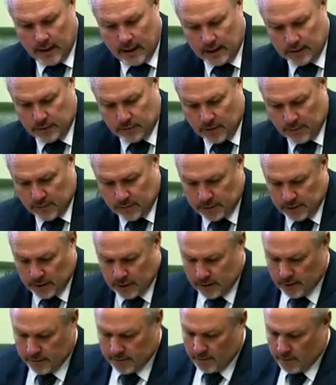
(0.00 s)
As a
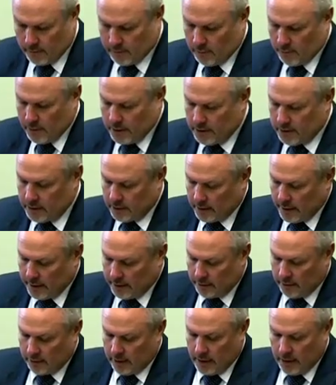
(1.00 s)
representative of a regional
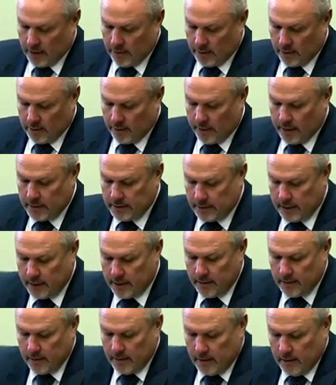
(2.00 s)
electorate here in
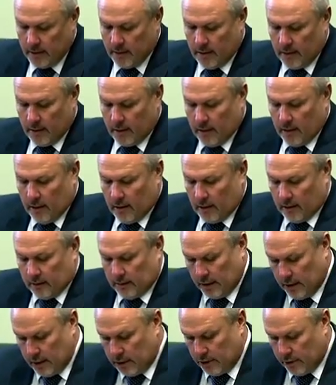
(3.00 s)
Queensland,
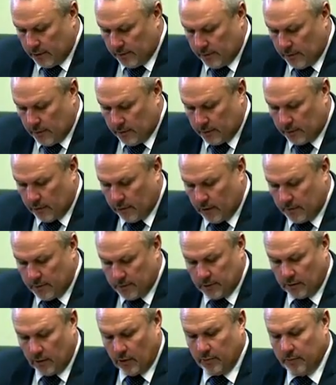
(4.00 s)
the issue of youth crime
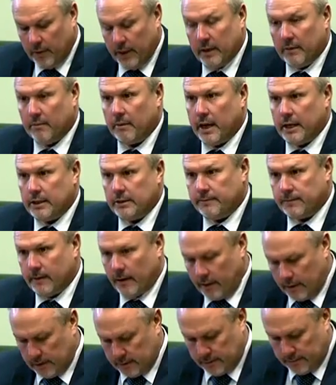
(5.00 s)
has long been a major
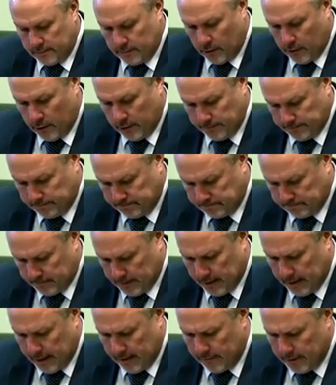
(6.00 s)
focus of mine,
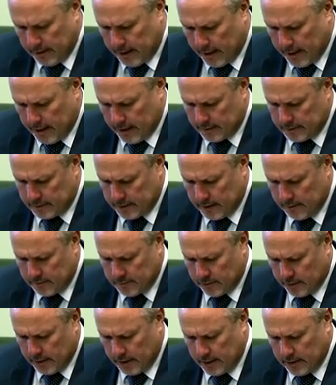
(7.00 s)
and every day it
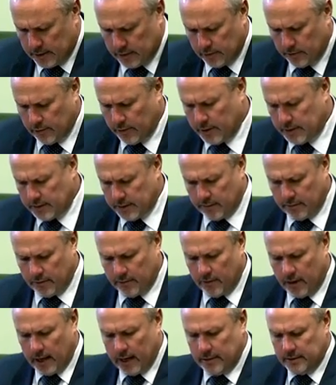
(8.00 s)
seems I hear stories that
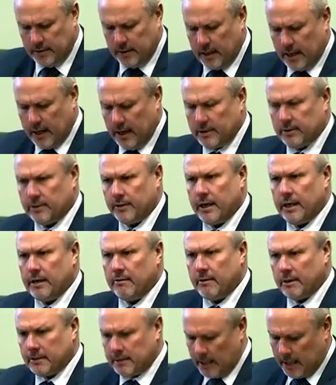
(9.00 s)
would raise the hairs on
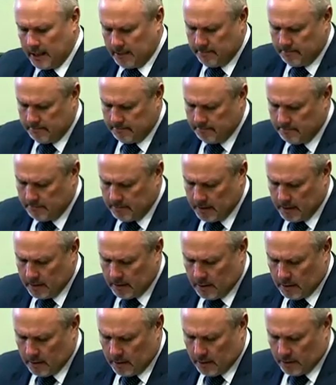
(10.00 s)
anyone's head.
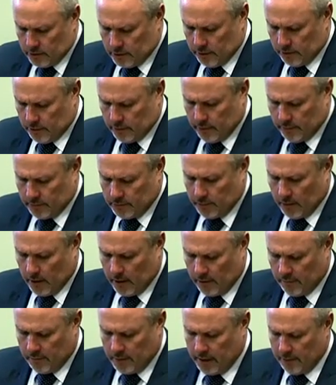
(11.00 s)
Children of
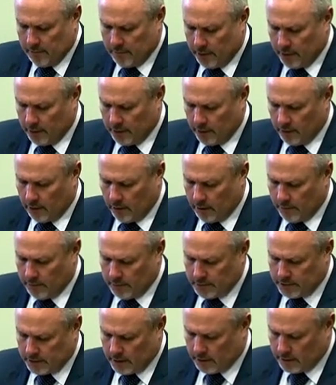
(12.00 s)
12 being burnt
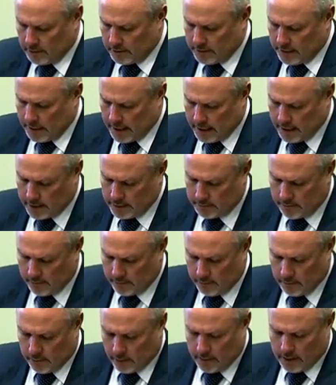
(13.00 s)
alive in stolen cars
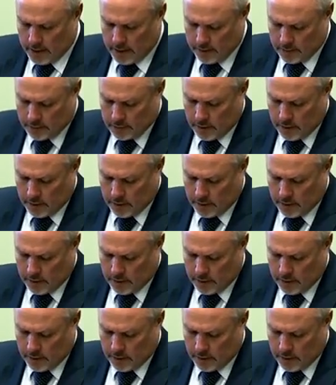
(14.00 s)
driven by another